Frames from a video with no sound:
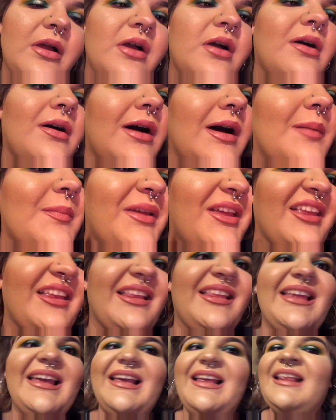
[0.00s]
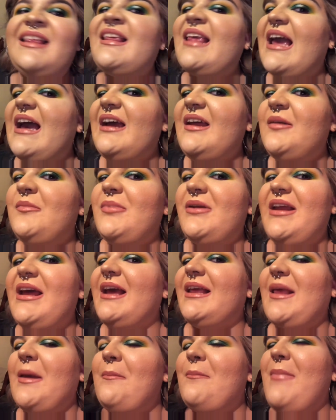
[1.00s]
on because it's like satin, but it
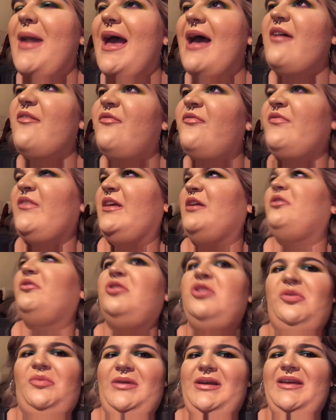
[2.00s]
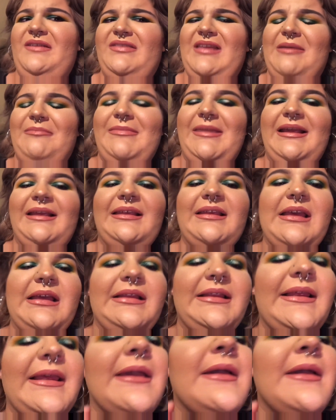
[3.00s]
has a matte feel to it, if that makes sense.